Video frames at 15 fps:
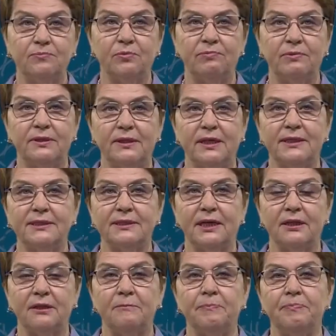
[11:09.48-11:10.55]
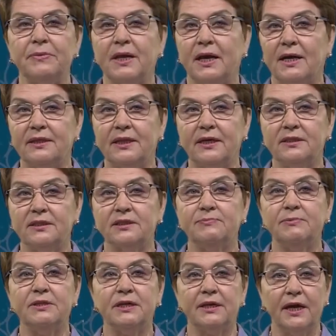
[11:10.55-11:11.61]
Technologies and
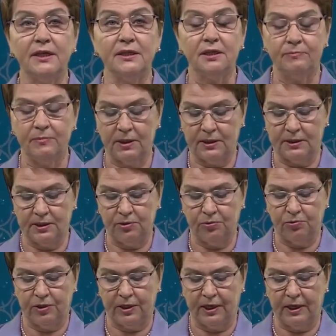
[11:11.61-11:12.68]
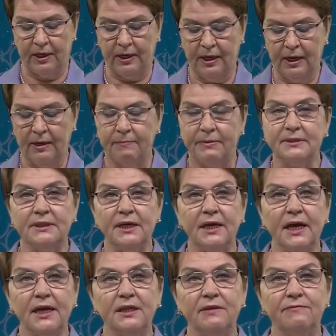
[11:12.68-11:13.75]
Communication, as well as with the
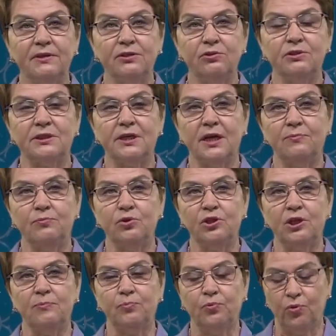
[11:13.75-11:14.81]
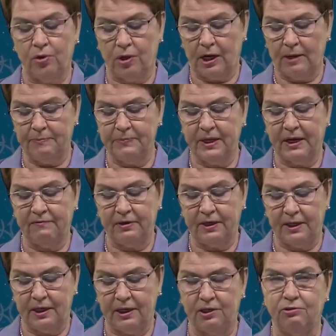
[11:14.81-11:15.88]
moderators of these categories, we
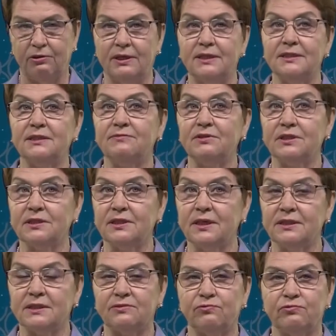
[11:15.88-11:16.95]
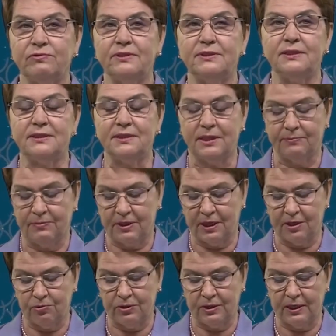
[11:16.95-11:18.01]
closely work on renewal and
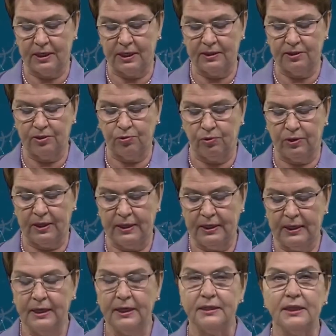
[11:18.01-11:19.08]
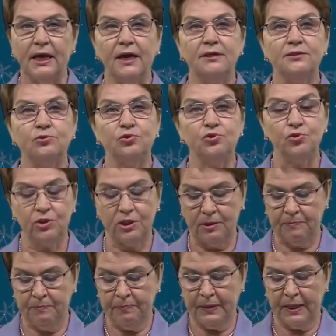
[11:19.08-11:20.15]
enhancing of the system,
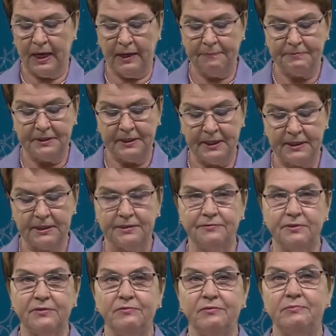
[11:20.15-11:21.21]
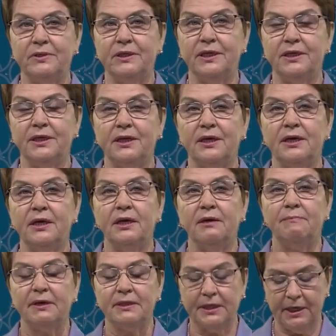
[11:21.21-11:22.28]
of this public control system,
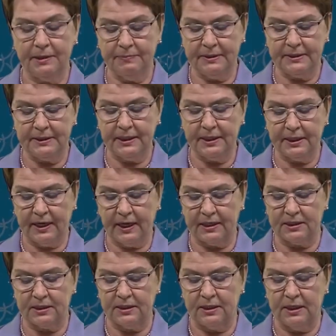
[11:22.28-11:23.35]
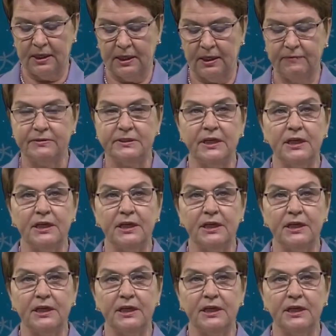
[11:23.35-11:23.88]
taking into account the